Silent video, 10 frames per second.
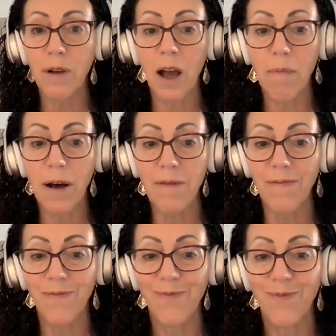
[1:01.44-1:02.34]
a cuppa,
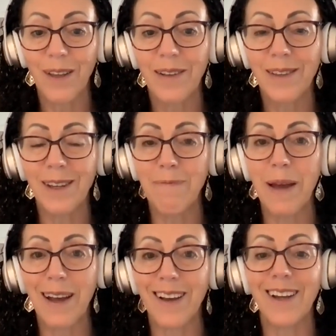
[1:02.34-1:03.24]
sit
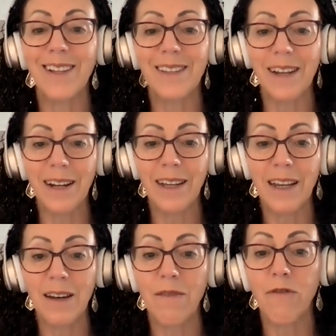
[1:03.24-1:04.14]
back and settle
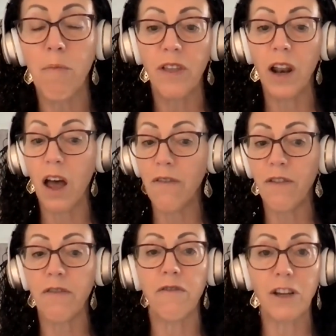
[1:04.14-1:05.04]
in for the life
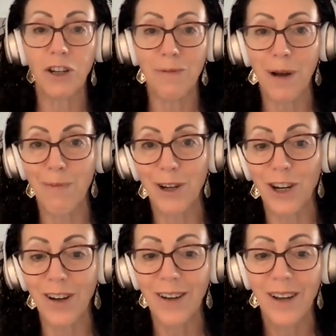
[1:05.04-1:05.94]
of a fiction
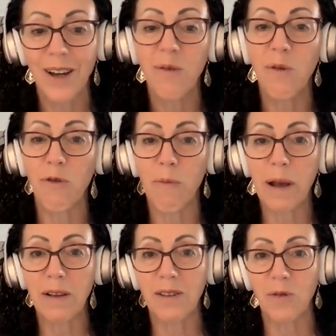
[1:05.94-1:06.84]
publisher with
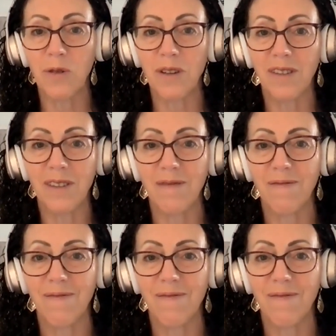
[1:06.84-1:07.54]
Rebecca Saunders.